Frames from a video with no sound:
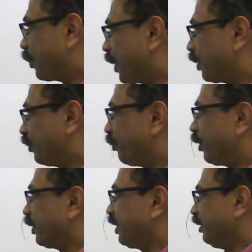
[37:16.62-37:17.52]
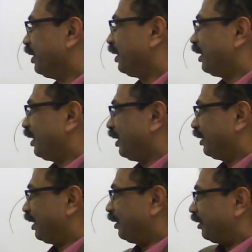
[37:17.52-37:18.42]
part of the body
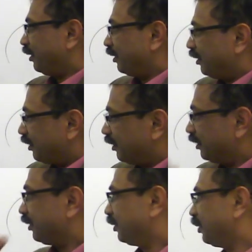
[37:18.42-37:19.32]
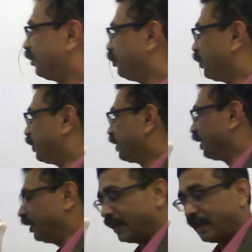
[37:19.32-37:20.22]
and then put
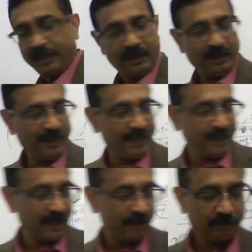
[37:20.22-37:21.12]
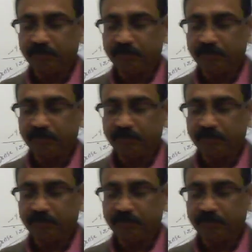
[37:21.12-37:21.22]
in that area.